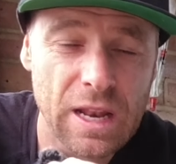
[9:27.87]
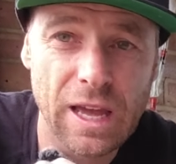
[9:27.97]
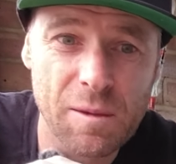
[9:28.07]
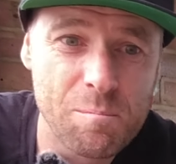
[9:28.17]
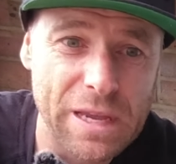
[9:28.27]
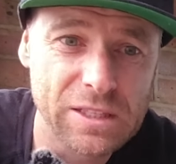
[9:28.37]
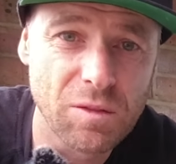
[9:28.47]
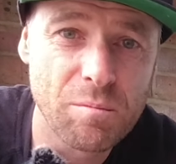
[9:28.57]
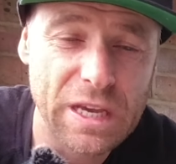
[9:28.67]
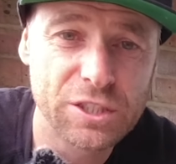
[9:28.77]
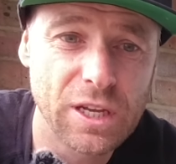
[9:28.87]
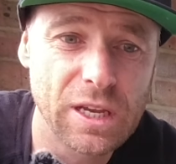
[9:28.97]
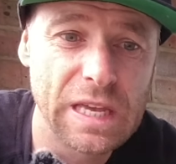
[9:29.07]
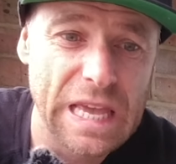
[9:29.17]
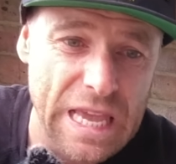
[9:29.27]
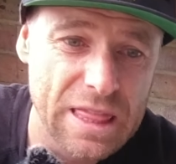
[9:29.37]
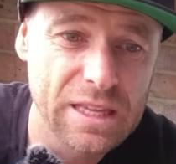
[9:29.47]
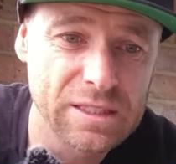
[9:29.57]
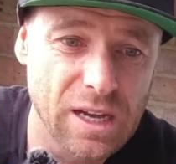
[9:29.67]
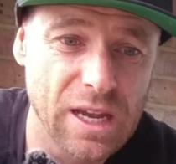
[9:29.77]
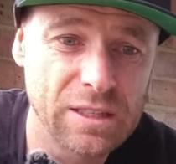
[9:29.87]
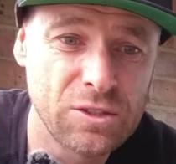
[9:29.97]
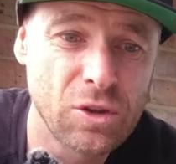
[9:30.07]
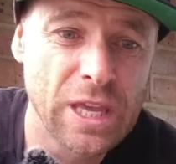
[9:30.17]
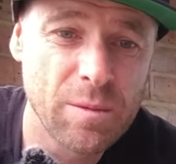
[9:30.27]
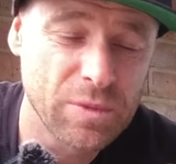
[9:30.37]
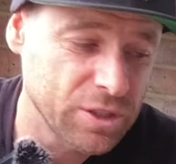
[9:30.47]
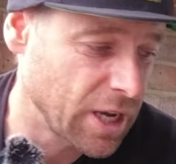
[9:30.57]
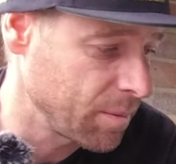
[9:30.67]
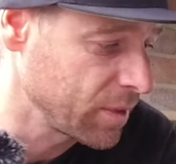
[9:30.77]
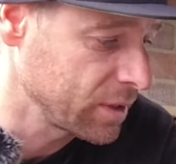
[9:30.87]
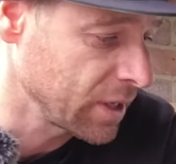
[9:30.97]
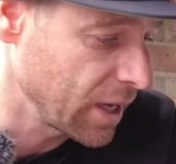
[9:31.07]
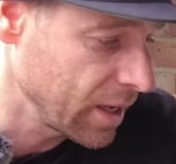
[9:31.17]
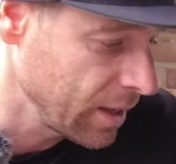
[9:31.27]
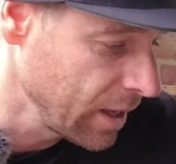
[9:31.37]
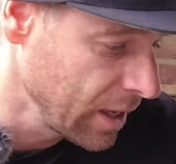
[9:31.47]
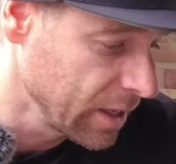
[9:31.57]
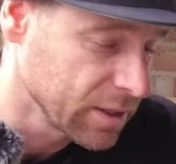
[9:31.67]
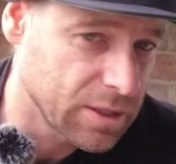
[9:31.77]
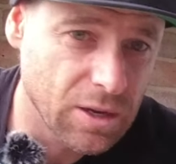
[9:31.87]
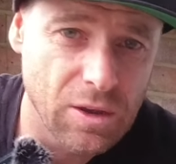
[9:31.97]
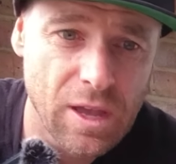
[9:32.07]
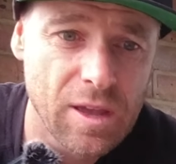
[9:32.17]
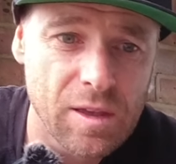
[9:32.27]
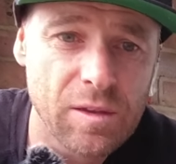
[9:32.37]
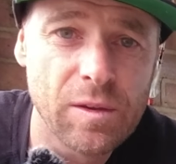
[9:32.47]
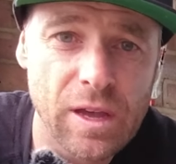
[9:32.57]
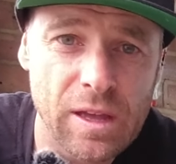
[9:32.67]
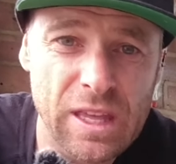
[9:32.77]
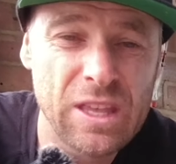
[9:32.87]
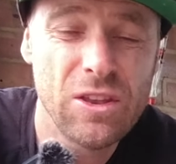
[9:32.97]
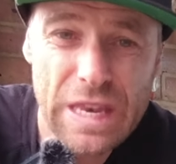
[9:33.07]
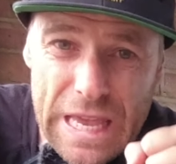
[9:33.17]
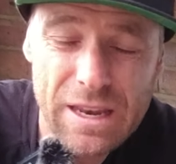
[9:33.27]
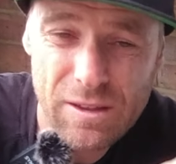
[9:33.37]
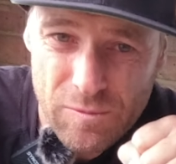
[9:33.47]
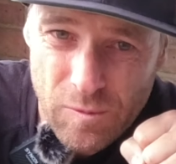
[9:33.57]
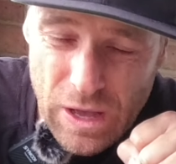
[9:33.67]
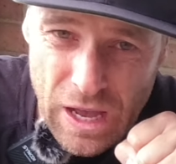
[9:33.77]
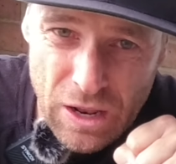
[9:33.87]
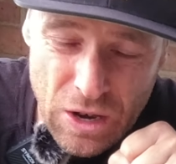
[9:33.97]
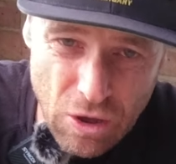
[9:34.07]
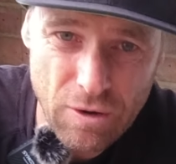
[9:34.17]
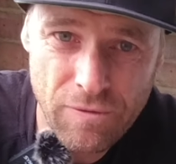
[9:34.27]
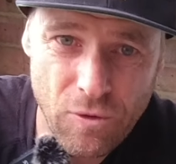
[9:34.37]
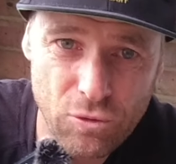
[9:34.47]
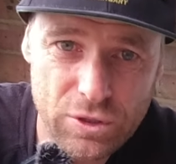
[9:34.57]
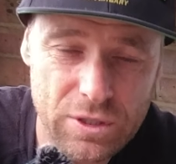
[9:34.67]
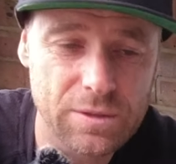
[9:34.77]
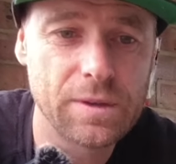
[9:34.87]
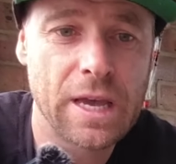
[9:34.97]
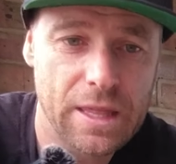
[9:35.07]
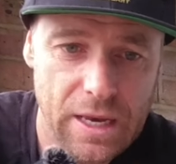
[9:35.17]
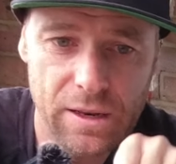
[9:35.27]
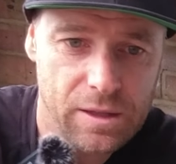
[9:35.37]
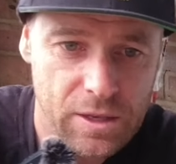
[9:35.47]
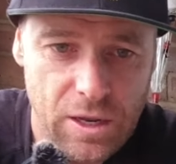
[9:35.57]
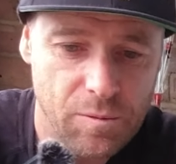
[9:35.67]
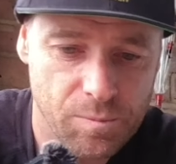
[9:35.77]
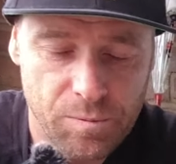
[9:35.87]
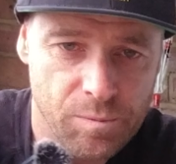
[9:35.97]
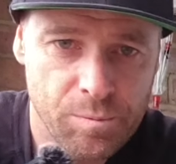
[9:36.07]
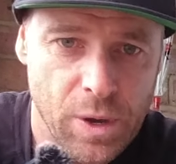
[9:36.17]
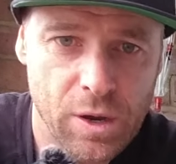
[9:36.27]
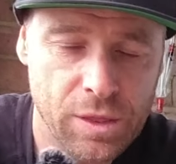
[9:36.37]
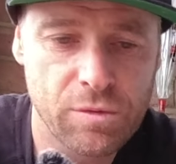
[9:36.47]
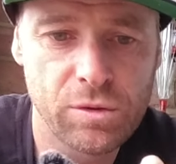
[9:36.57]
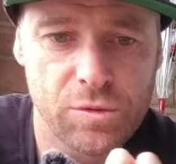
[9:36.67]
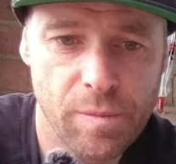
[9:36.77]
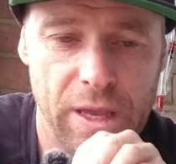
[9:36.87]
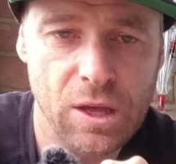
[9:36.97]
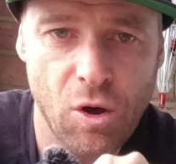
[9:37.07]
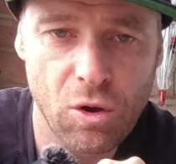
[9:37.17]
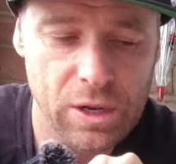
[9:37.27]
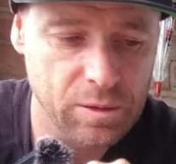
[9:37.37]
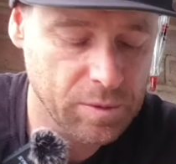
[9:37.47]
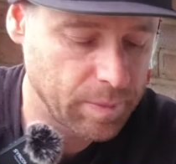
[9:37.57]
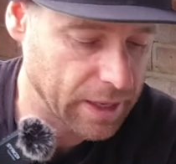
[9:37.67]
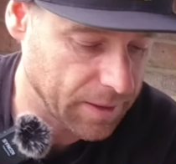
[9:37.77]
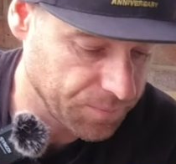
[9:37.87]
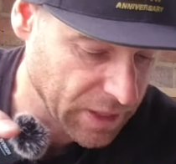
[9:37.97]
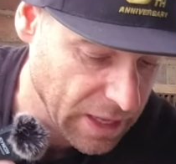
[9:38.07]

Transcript: like metal meshing in the tire to keep the shape of the tire. So you need a lot of force, and then poke it through to make the hole a little bit bigger.